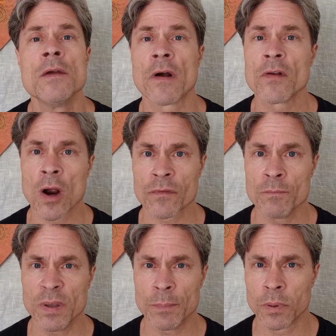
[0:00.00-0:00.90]
Very often
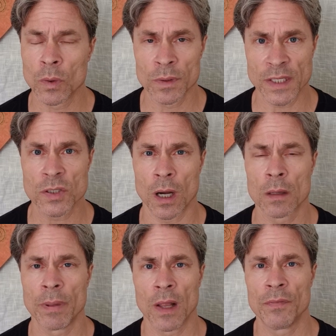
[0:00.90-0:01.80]
people, when they talk
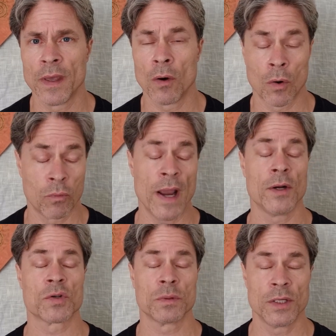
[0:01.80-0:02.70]
about their, or
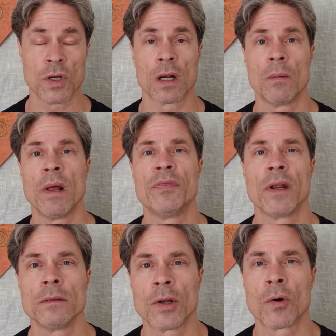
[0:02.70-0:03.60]
writers, when they talk about
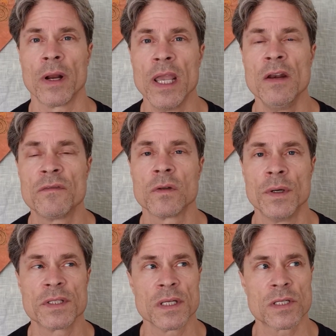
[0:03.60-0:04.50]
their literary
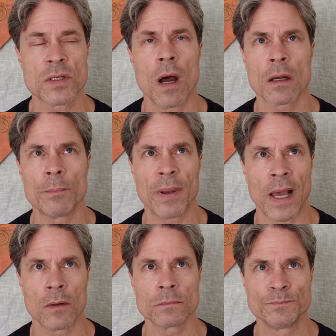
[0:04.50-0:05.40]
influences, talk
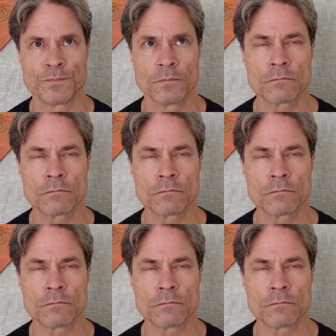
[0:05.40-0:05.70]
about